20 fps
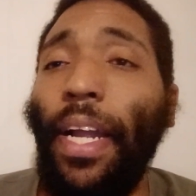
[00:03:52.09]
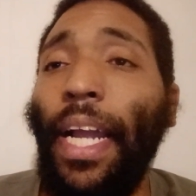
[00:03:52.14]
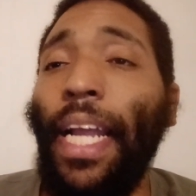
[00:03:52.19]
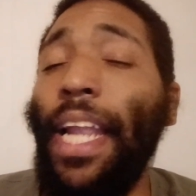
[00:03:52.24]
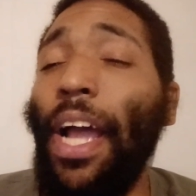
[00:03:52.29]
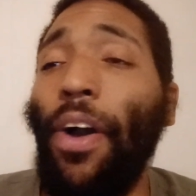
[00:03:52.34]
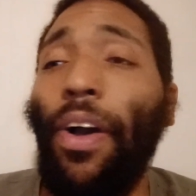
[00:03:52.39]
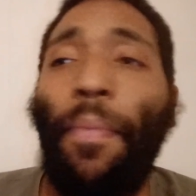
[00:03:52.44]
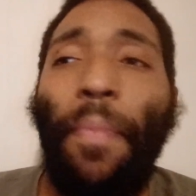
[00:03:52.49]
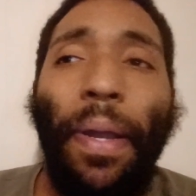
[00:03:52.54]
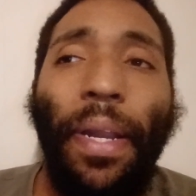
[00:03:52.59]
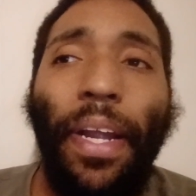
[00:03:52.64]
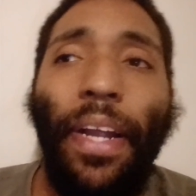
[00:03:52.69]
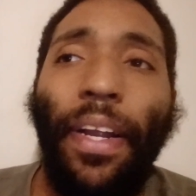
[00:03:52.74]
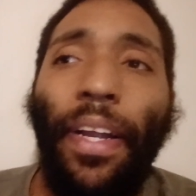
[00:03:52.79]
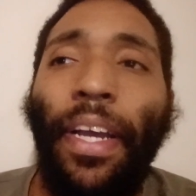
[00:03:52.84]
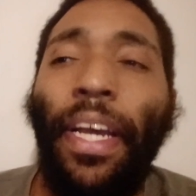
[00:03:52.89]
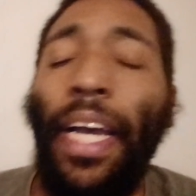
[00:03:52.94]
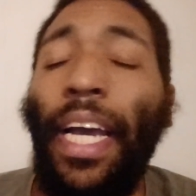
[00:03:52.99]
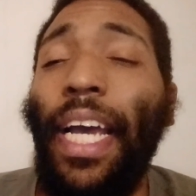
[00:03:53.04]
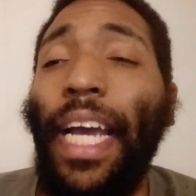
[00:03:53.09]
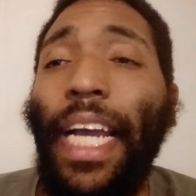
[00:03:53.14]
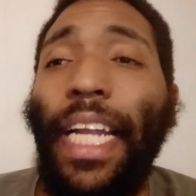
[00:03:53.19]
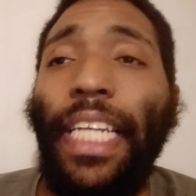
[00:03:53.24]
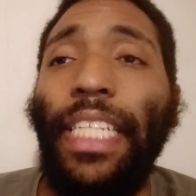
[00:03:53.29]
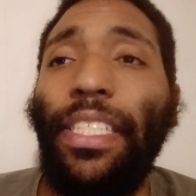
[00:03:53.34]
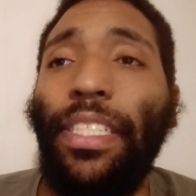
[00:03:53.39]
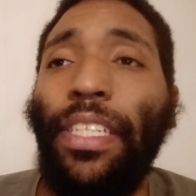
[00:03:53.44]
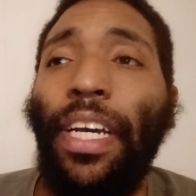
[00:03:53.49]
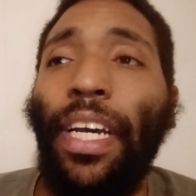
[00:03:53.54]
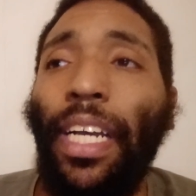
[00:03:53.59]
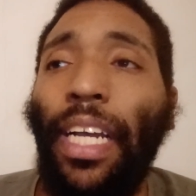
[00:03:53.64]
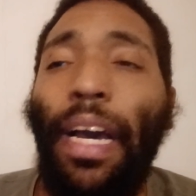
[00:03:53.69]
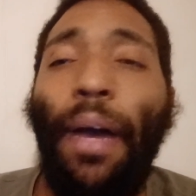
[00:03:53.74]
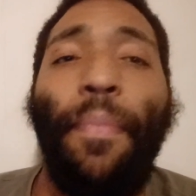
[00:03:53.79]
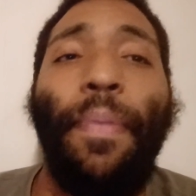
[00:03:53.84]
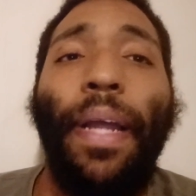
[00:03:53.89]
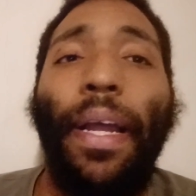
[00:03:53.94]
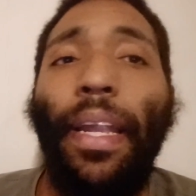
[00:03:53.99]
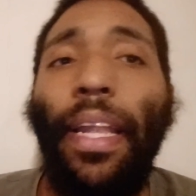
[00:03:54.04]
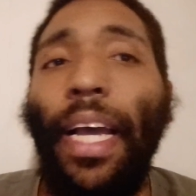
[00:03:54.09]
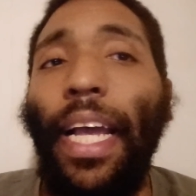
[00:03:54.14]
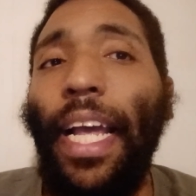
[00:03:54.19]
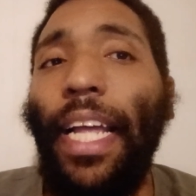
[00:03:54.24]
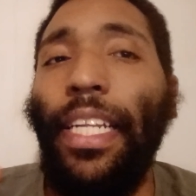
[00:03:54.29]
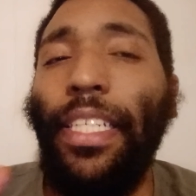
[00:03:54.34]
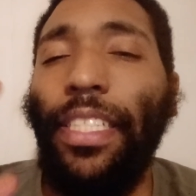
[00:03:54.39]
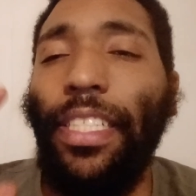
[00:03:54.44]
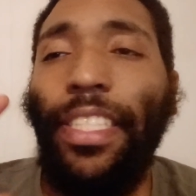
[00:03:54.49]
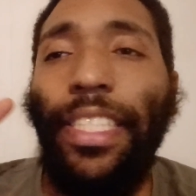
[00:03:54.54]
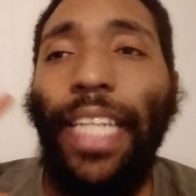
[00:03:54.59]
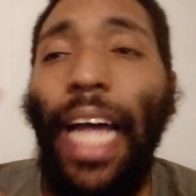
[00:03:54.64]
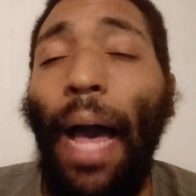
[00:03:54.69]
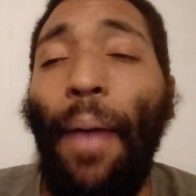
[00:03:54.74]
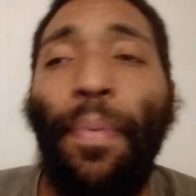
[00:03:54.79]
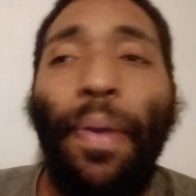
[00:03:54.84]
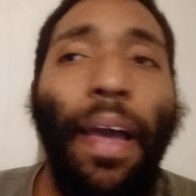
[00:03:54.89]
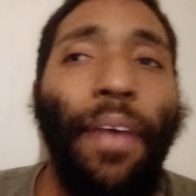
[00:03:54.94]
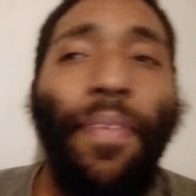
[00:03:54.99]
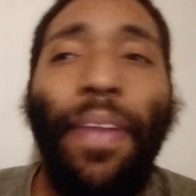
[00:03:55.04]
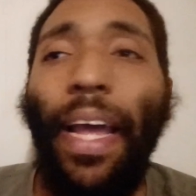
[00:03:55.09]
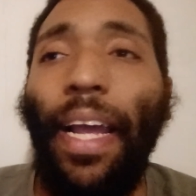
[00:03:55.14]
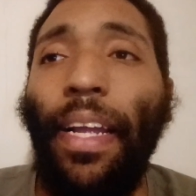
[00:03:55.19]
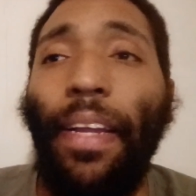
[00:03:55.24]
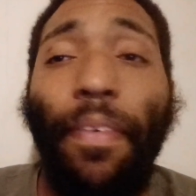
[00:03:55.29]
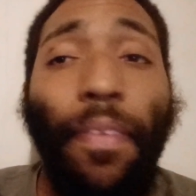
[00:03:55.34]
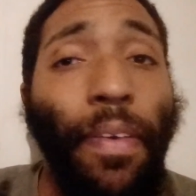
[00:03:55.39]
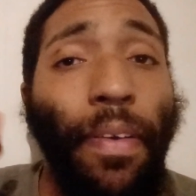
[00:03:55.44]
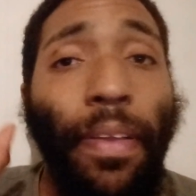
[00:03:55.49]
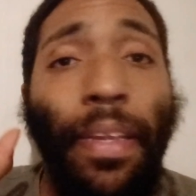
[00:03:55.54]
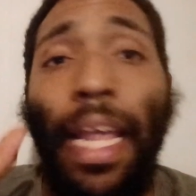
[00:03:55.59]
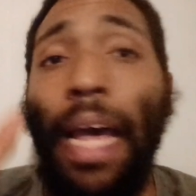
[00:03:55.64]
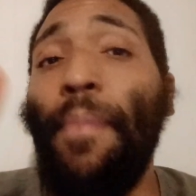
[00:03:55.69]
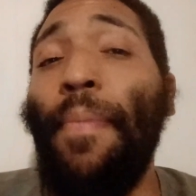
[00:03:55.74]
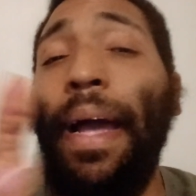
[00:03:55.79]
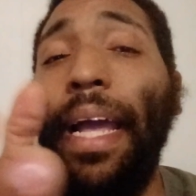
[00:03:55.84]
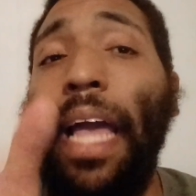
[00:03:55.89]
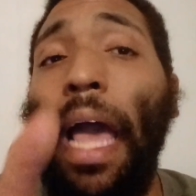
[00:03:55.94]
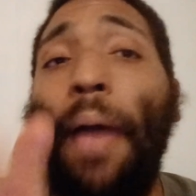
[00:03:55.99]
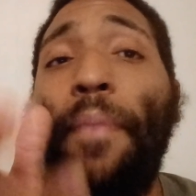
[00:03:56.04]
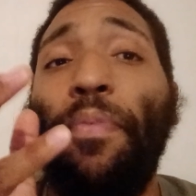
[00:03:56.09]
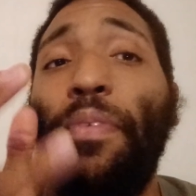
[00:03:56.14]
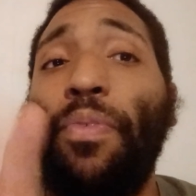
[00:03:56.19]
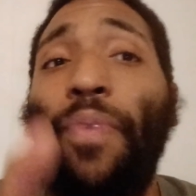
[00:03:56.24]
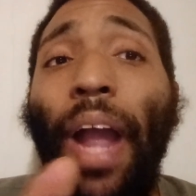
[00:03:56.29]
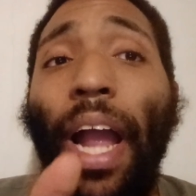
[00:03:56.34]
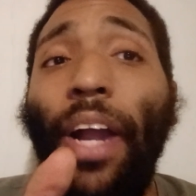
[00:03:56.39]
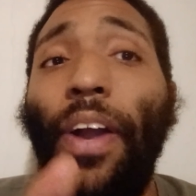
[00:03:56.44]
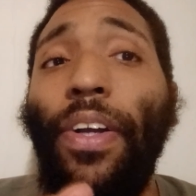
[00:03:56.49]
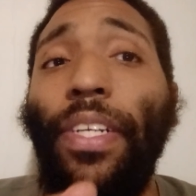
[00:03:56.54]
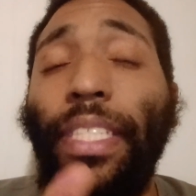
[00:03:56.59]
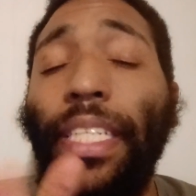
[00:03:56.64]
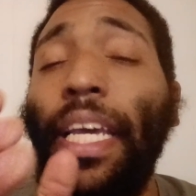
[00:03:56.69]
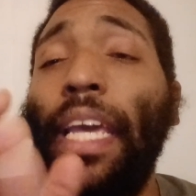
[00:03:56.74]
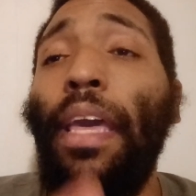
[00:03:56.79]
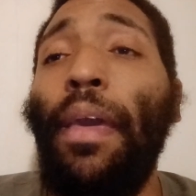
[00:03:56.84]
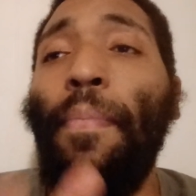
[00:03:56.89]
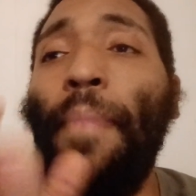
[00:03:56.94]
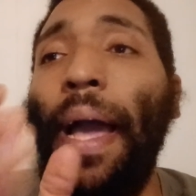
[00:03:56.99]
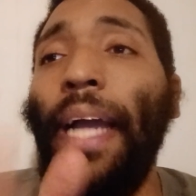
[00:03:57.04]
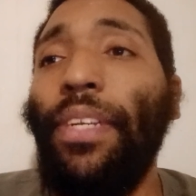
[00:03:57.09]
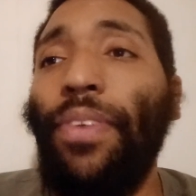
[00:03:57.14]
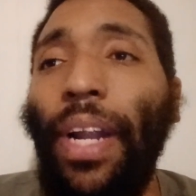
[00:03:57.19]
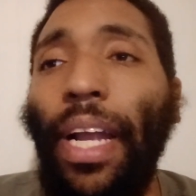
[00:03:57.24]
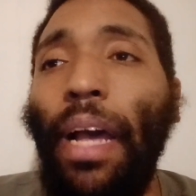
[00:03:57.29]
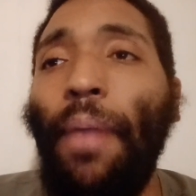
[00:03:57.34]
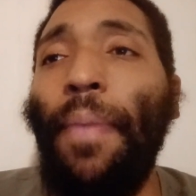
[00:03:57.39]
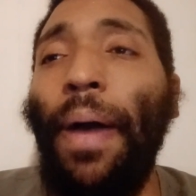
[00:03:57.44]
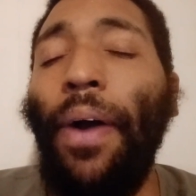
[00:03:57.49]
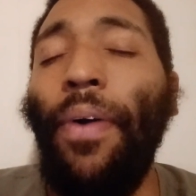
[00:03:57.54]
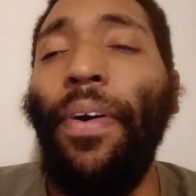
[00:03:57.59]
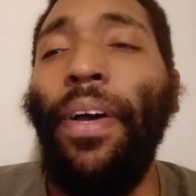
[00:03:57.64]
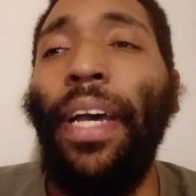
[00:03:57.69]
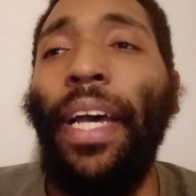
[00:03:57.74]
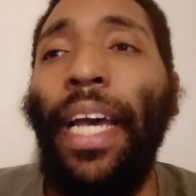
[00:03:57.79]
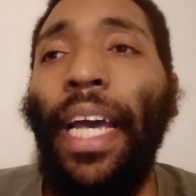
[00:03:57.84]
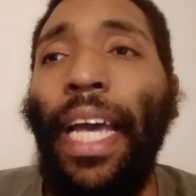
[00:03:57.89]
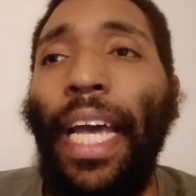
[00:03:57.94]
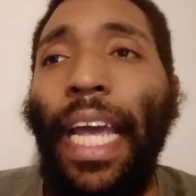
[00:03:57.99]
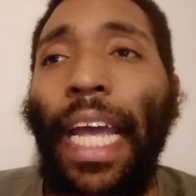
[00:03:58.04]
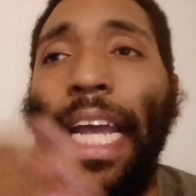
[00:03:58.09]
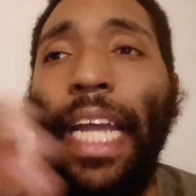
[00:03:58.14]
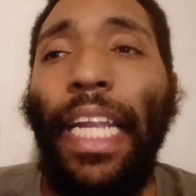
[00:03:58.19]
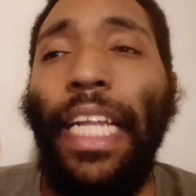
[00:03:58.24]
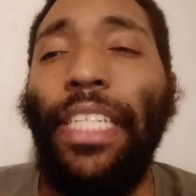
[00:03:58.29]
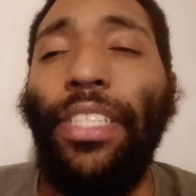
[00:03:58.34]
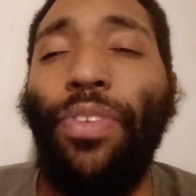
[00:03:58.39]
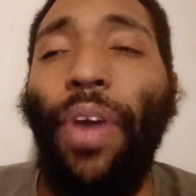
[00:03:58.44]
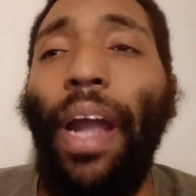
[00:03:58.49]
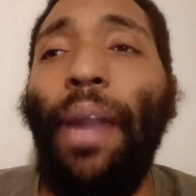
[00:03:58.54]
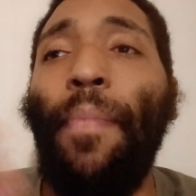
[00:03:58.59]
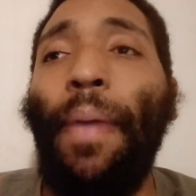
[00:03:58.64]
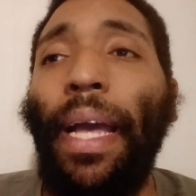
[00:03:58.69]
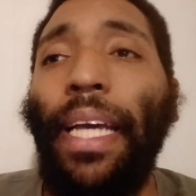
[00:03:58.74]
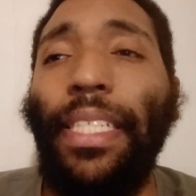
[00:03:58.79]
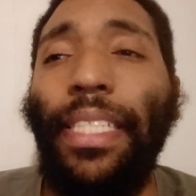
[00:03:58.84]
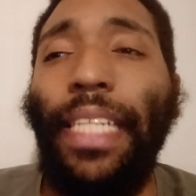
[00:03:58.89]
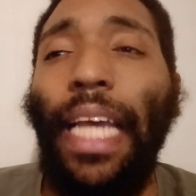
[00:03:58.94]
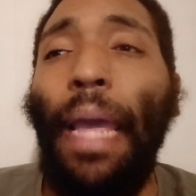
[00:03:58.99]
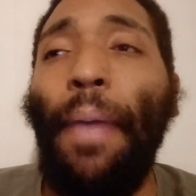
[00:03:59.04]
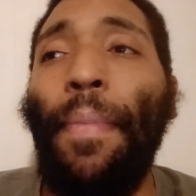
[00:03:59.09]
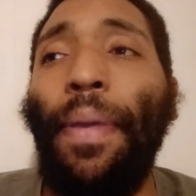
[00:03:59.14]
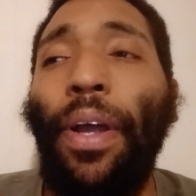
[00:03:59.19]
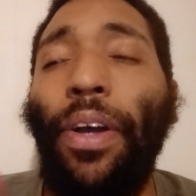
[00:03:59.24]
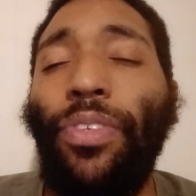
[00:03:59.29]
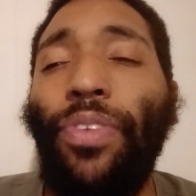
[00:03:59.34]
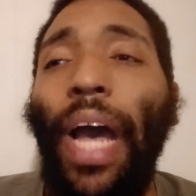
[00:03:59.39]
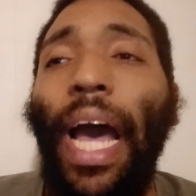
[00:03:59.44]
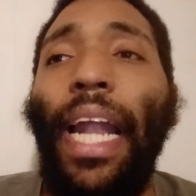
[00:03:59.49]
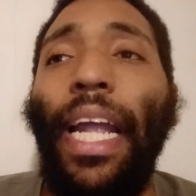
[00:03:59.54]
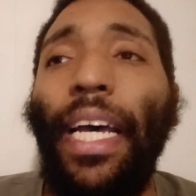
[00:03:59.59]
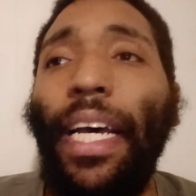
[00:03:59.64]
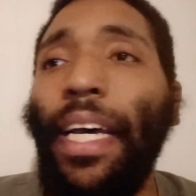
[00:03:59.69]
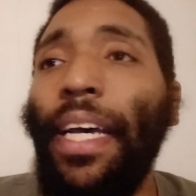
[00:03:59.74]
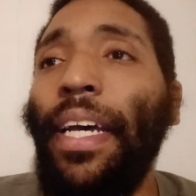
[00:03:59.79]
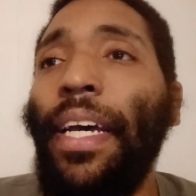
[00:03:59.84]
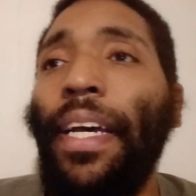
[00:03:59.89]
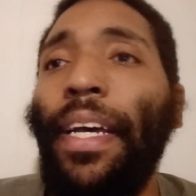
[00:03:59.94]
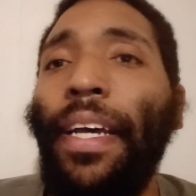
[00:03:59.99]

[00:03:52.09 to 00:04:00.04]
He's not going to come out there and just come in there looking sloppy. I feel like that might happen with Ryan Garcia. He might try to come out and just try to make a statement or try to